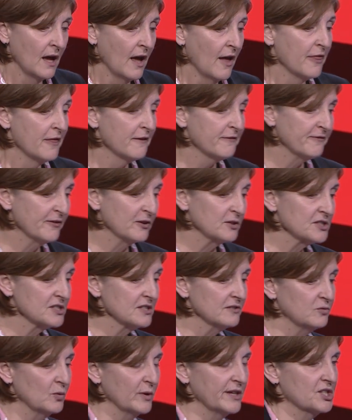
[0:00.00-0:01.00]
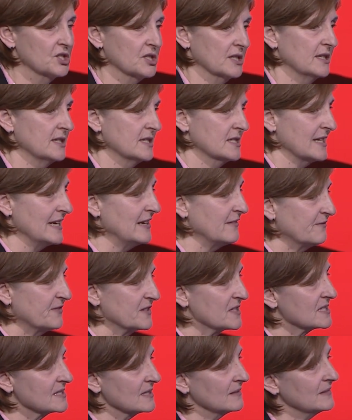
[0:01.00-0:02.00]
The first of which is it
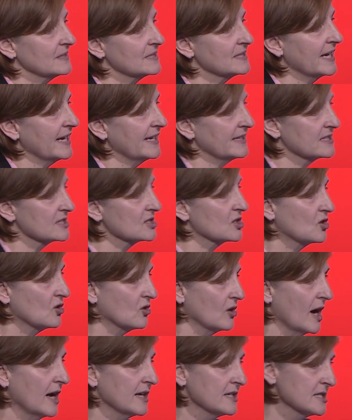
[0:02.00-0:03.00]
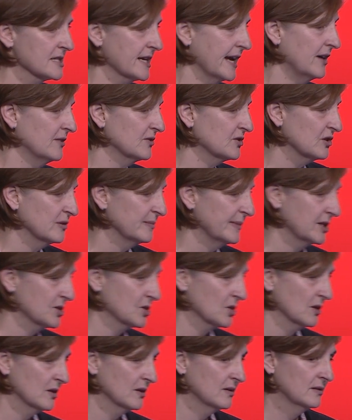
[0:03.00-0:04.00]
facilitates
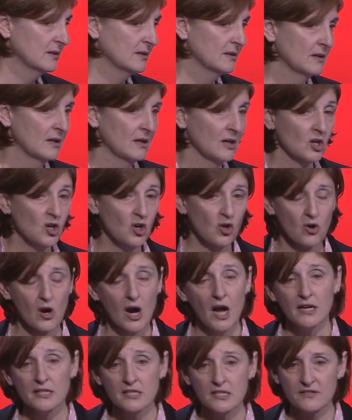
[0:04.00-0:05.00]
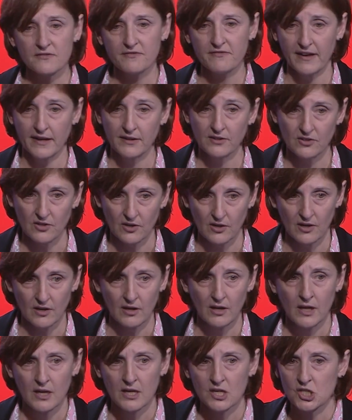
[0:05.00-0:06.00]
cross-countermeasure, cross-vendor
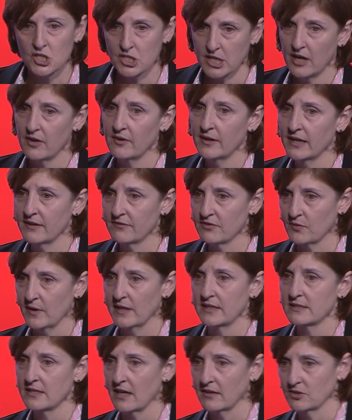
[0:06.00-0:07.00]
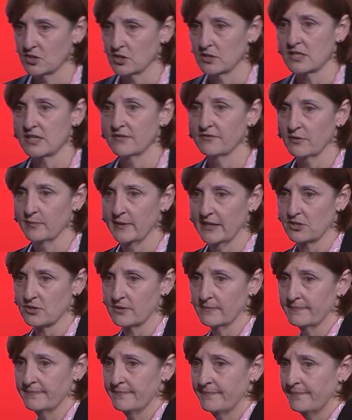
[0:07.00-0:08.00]
sharing of threat intelligence
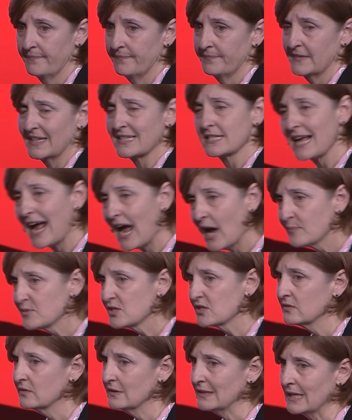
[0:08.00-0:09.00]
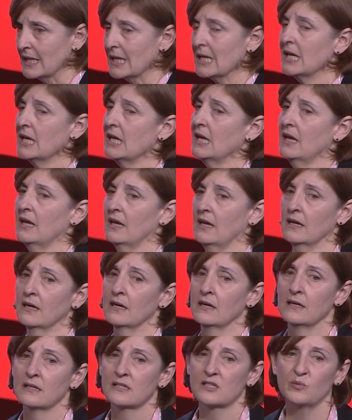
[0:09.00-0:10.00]
information. That's absolutely key
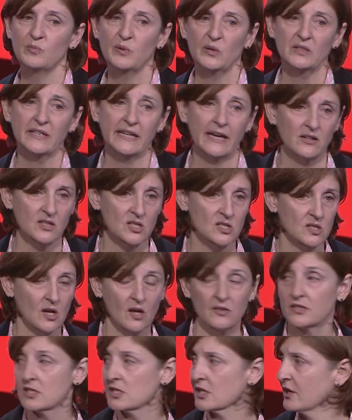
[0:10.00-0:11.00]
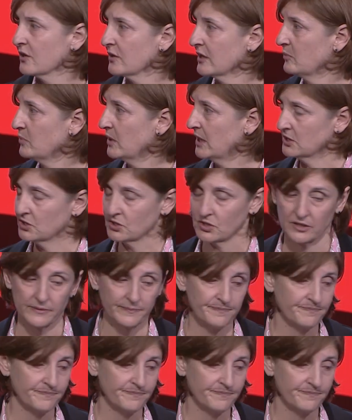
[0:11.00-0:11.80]
to building out a solid security posture.